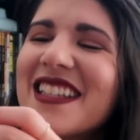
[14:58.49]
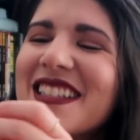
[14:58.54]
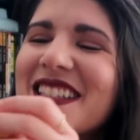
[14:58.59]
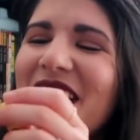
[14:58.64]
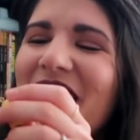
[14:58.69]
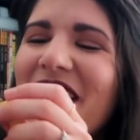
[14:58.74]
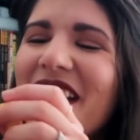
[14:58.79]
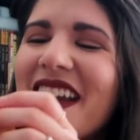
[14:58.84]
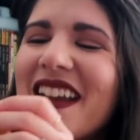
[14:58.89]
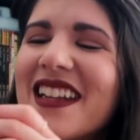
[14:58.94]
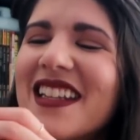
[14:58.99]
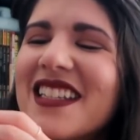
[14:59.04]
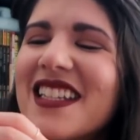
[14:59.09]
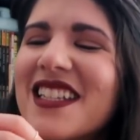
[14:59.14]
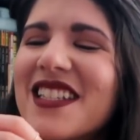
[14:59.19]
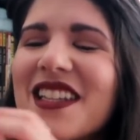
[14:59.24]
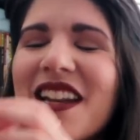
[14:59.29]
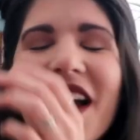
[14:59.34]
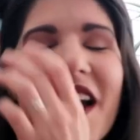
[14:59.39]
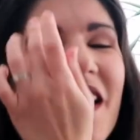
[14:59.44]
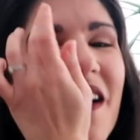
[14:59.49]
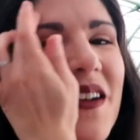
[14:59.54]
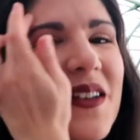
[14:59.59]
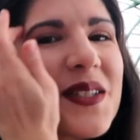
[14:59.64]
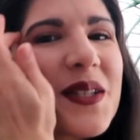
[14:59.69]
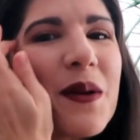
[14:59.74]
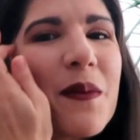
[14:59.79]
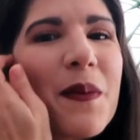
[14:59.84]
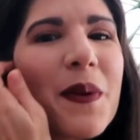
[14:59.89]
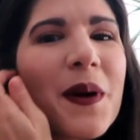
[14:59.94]
So in addition, I
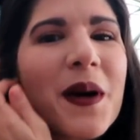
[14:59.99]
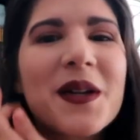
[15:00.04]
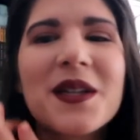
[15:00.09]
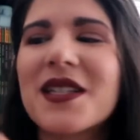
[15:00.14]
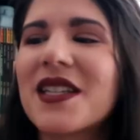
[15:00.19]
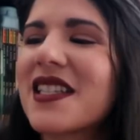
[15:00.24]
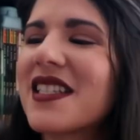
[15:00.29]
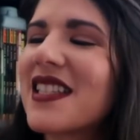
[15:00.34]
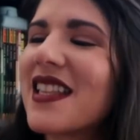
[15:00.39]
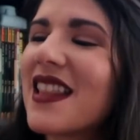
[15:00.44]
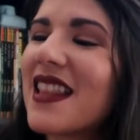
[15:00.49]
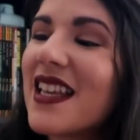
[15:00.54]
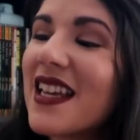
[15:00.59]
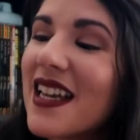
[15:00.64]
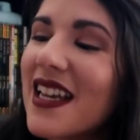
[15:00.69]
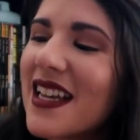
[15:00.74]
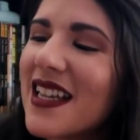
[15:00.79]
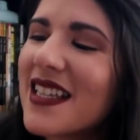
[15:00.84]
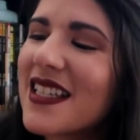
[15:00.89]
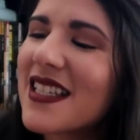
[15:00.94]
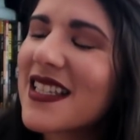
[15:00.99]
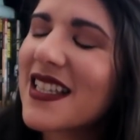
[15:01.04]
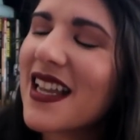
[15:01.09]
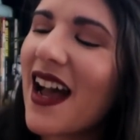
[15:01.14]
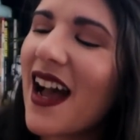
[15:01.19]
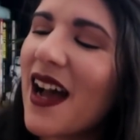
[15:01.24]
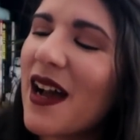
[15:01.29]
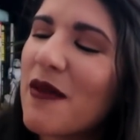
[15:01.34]
also purchased this